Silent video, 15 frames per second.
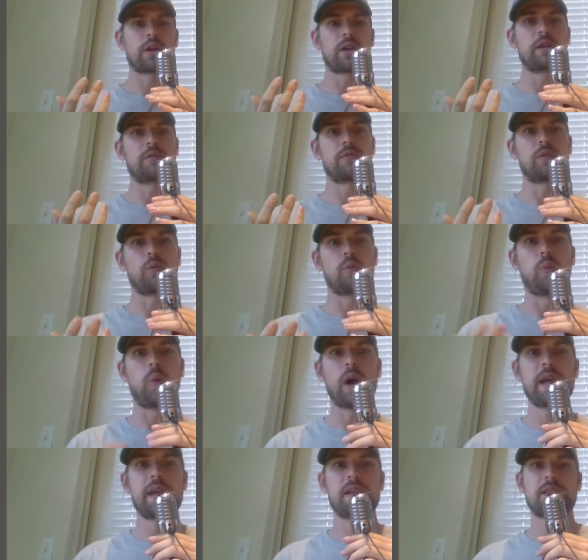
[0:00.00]
if
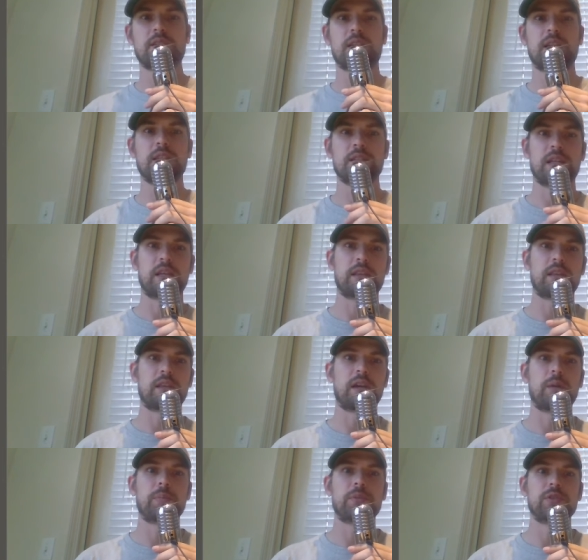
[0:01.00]
white can take
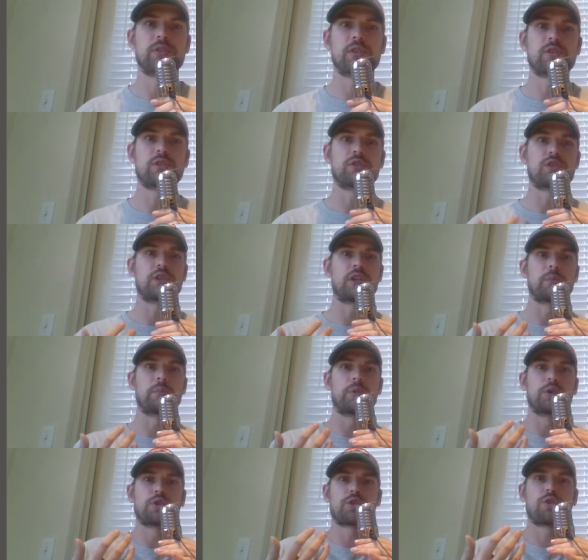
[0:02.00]
the opposition, she can
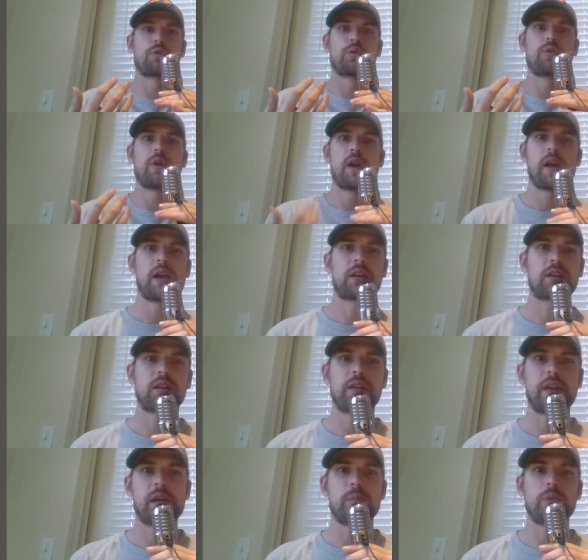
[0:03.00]
push through and
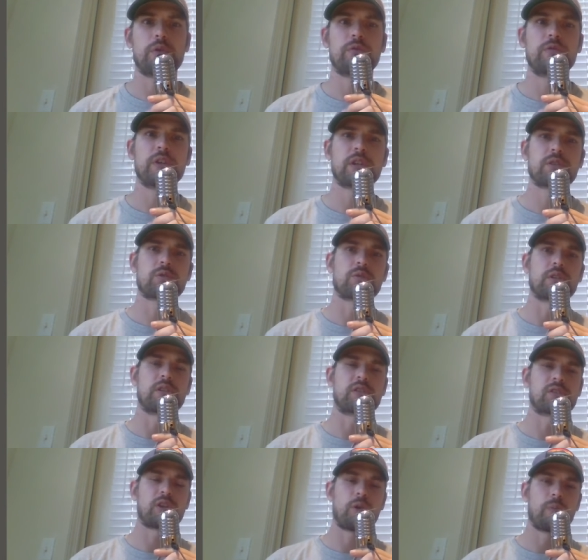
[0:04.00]
claim victory.
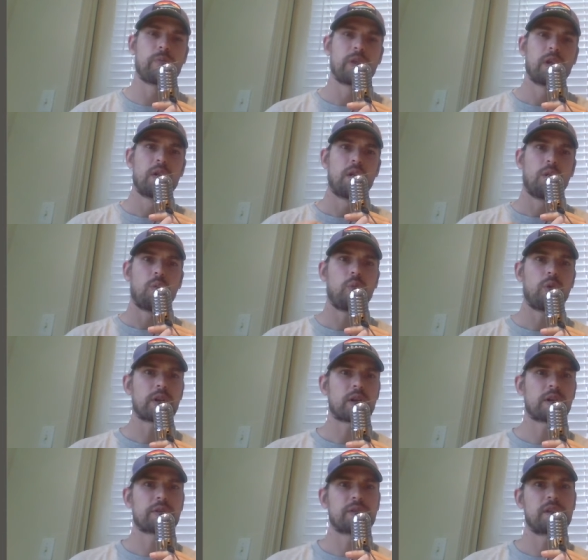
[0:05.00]
So
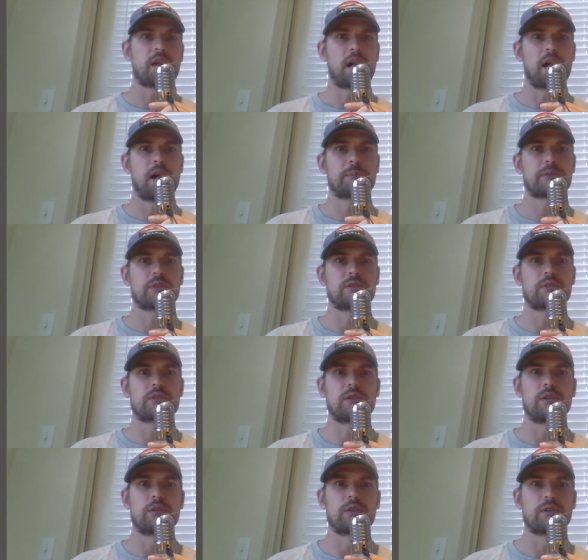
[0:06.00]
what are the options
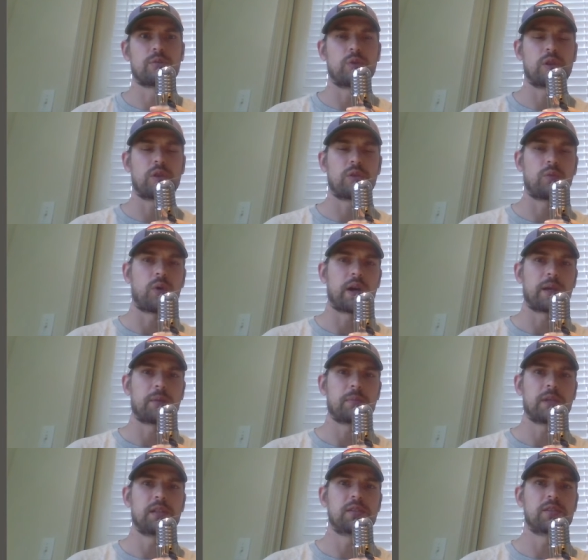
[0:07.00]
here with the
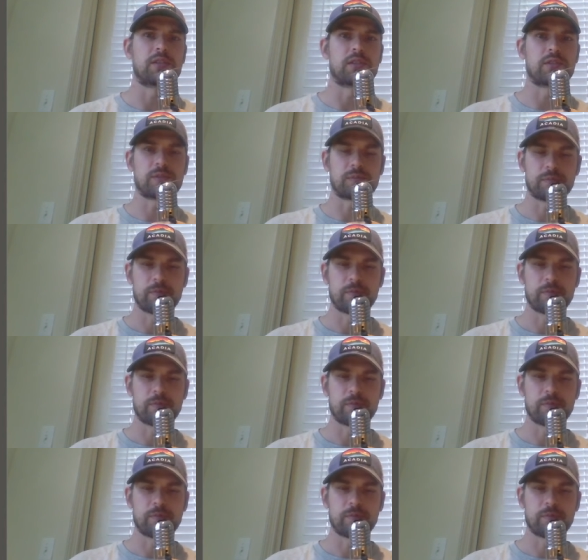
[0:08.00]
white pieces?